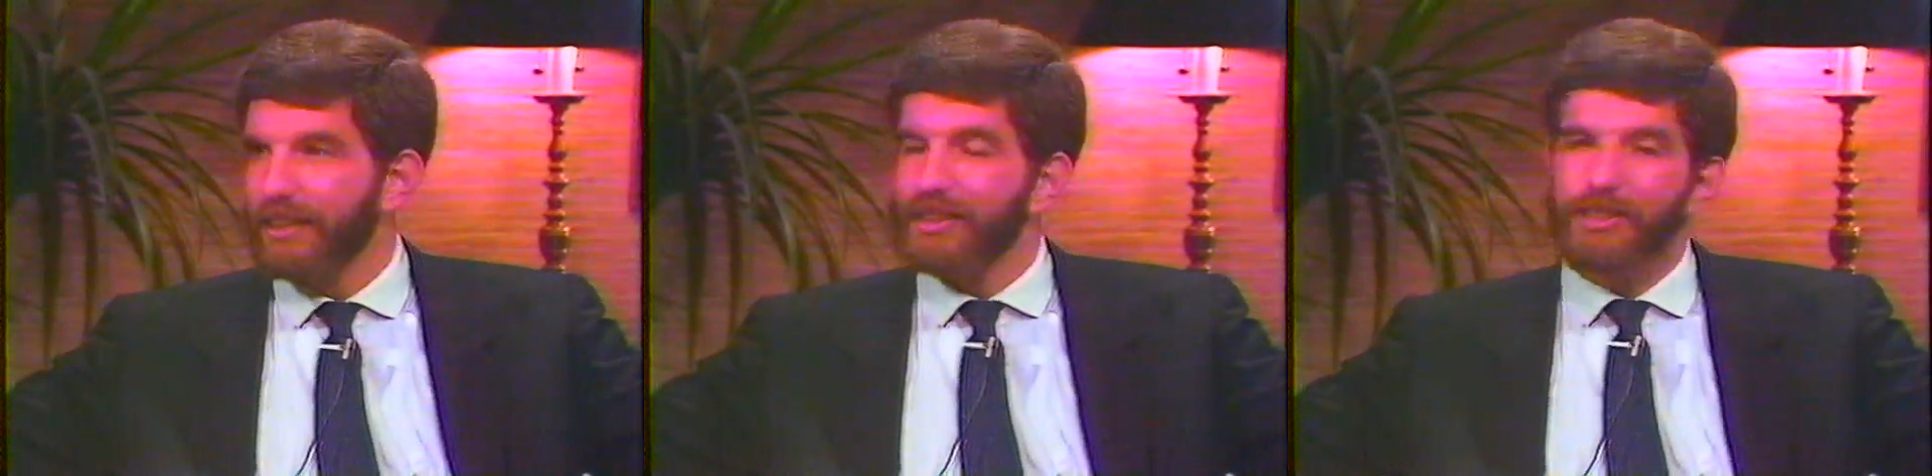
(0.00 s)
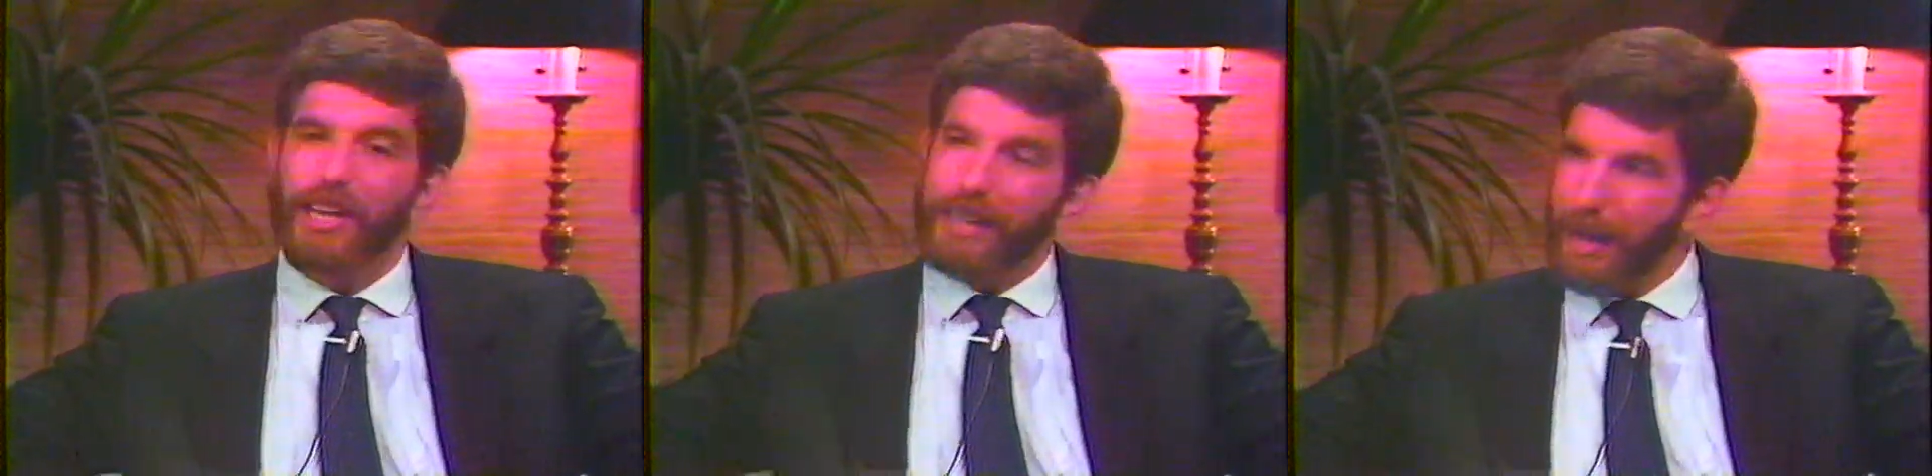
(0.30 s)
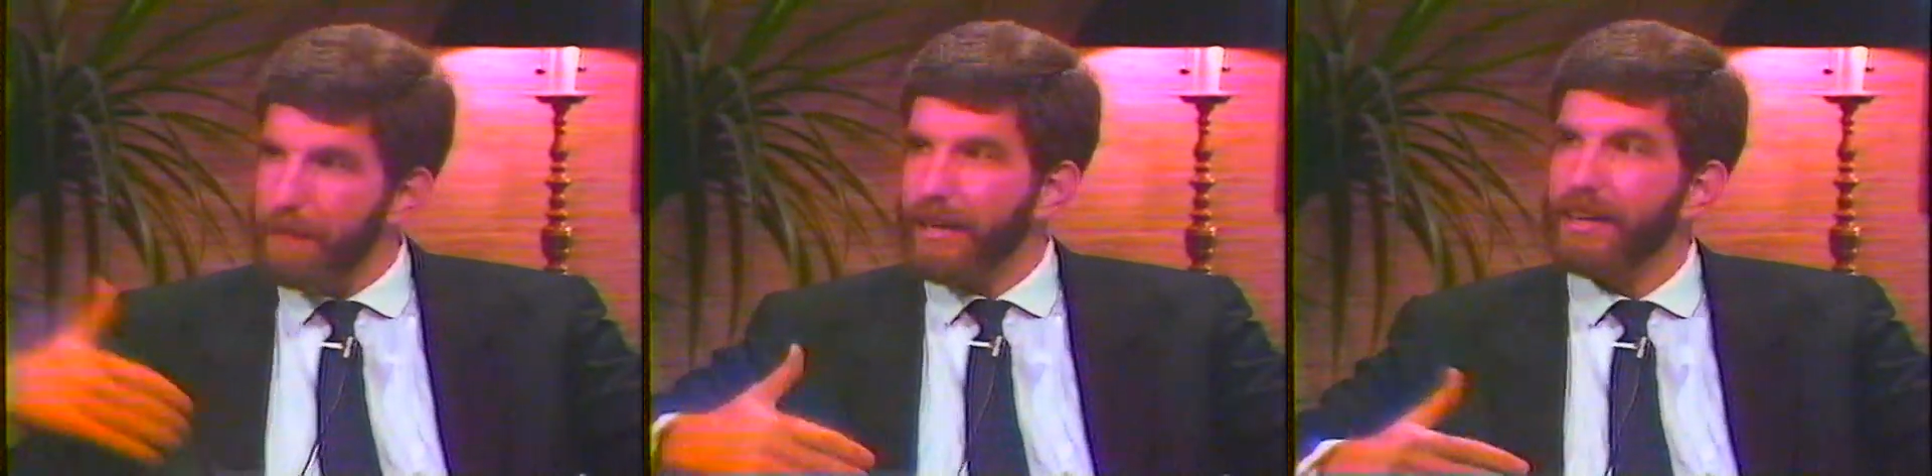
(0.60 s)
to say,
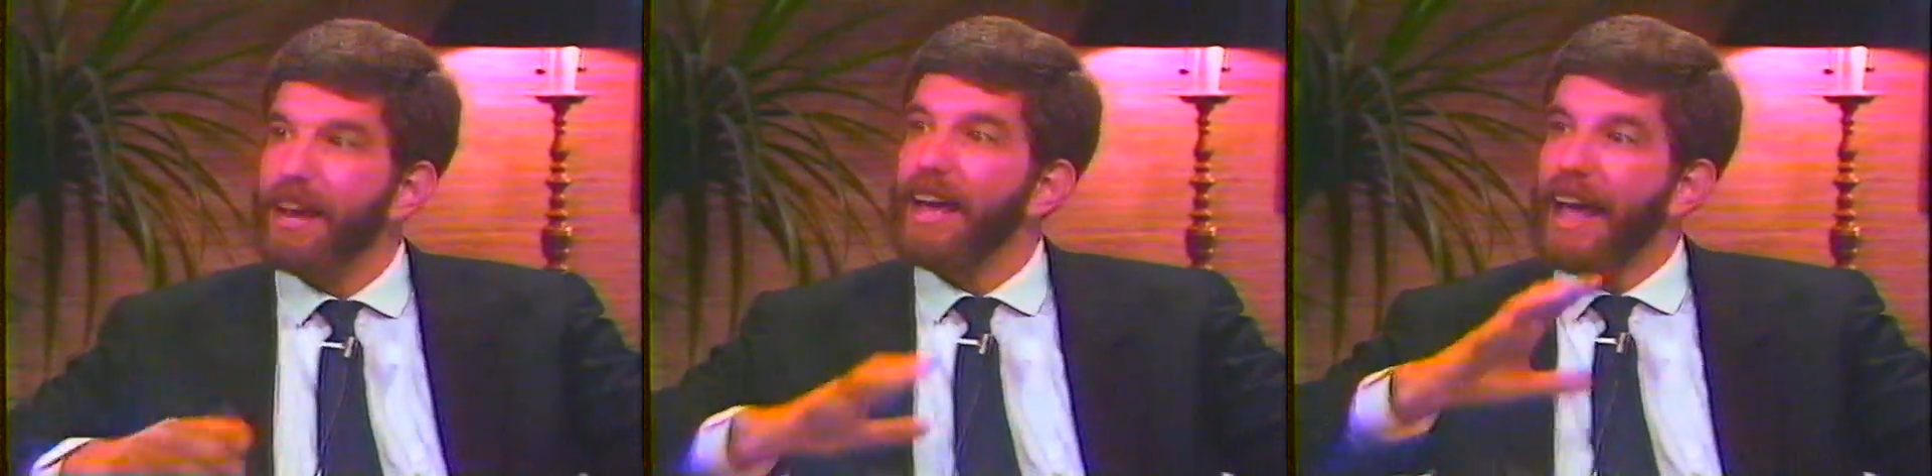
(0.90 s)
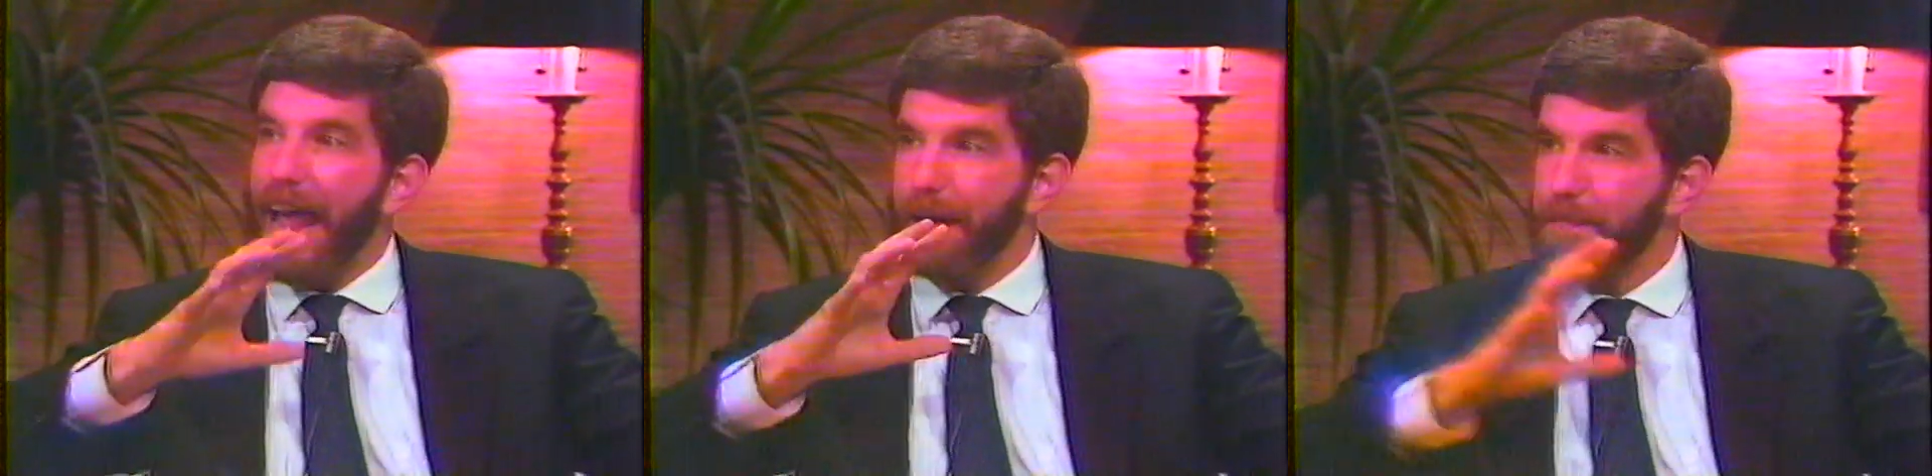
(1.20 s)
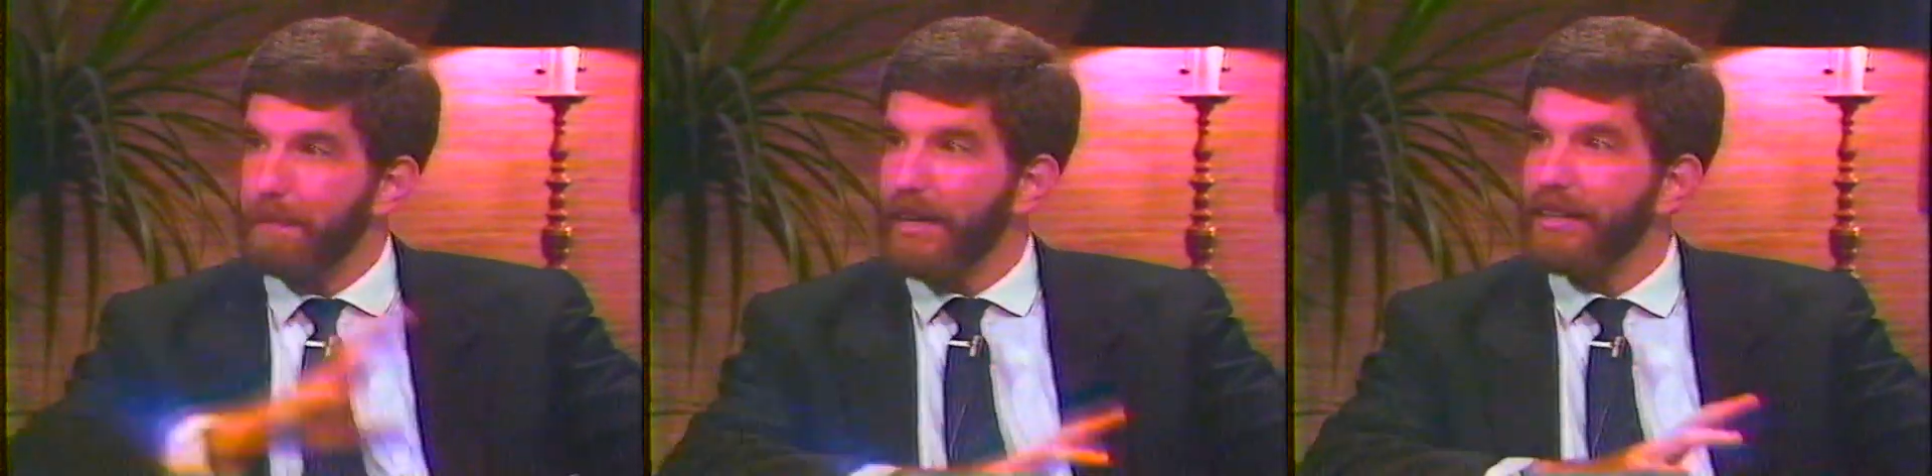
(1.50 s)
come in
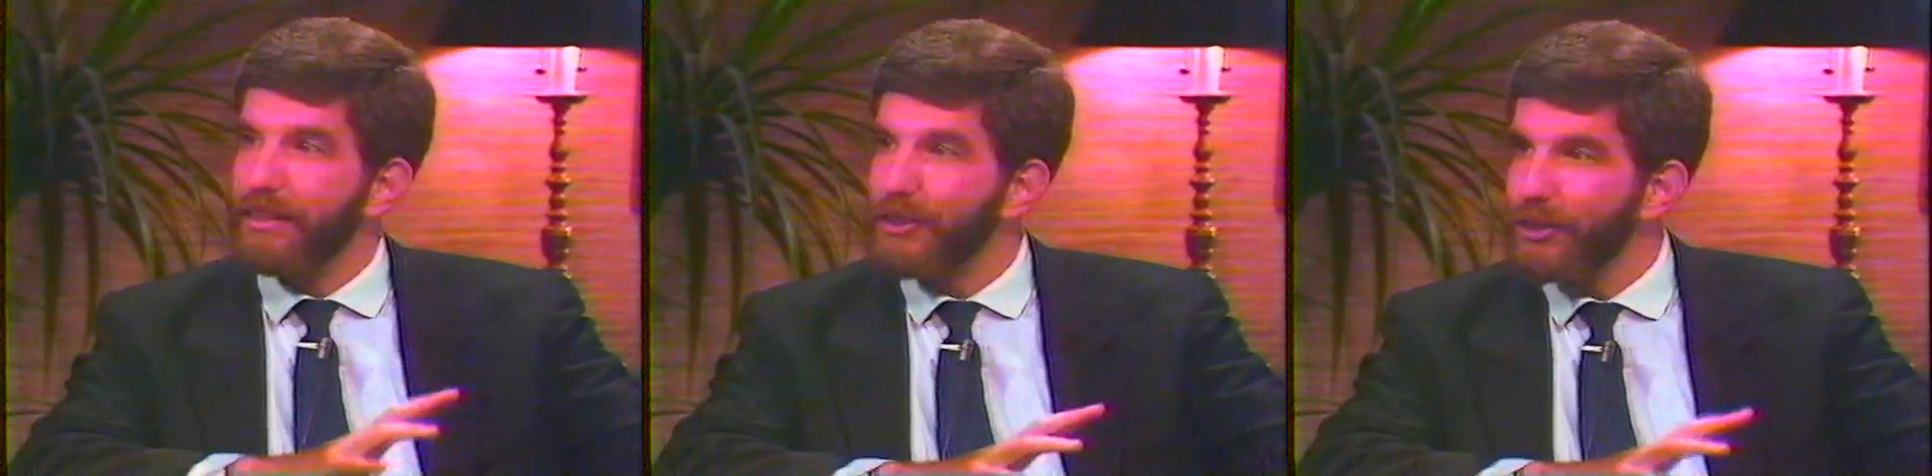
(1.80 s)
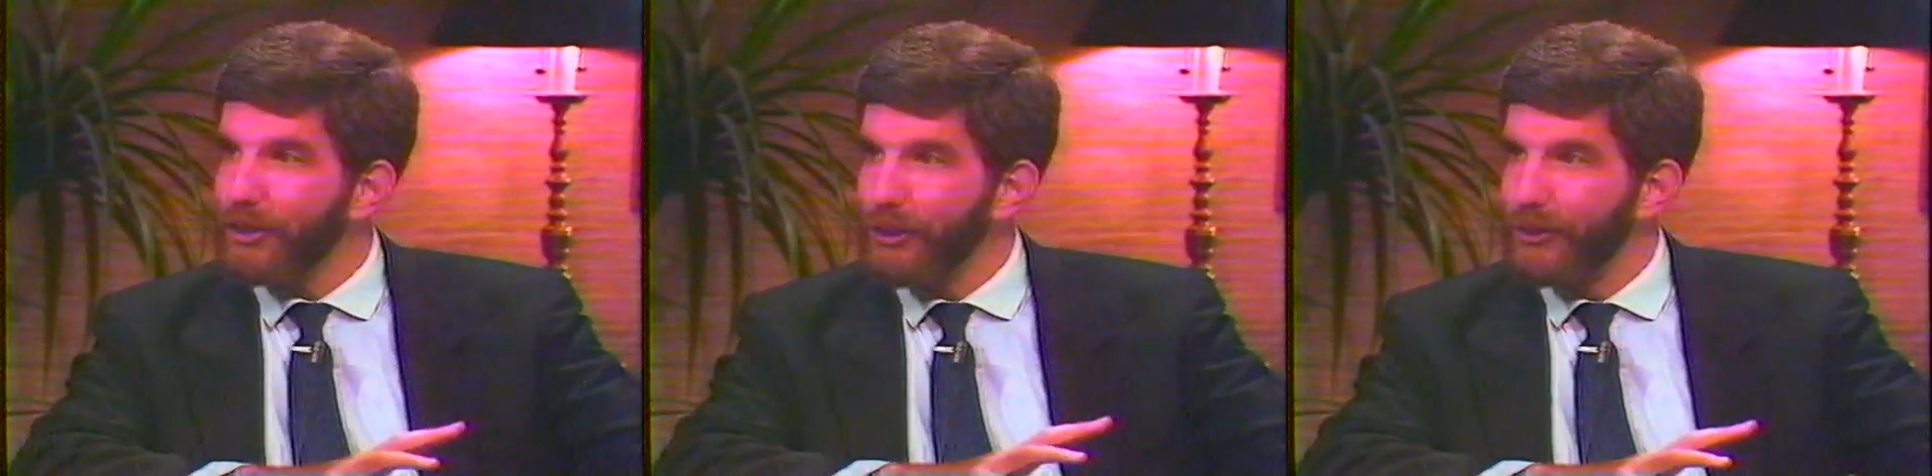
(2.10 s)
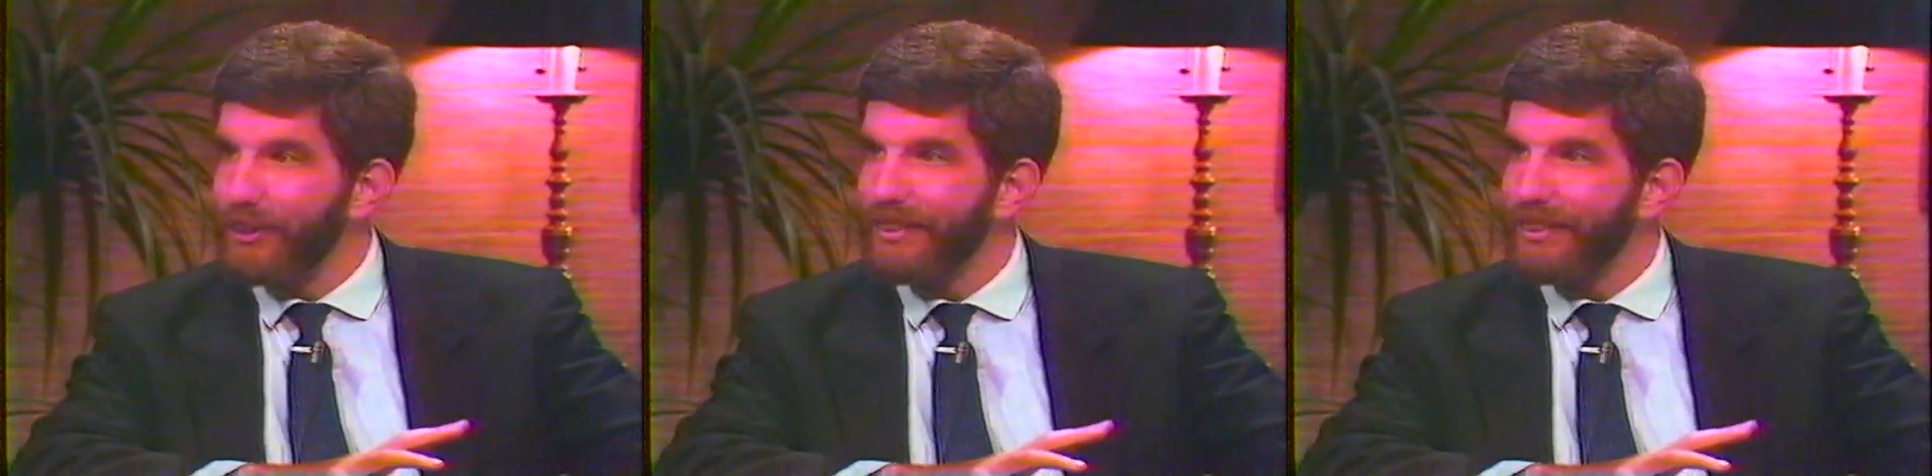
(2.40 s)
and be a Jew